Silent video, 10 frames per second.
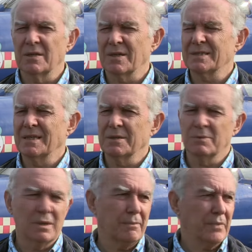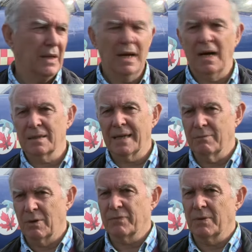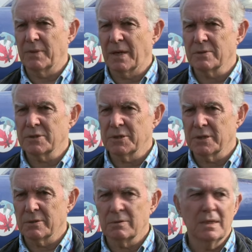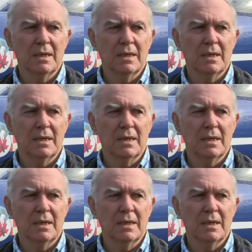look, I tell you what, I'll get one from the OCU.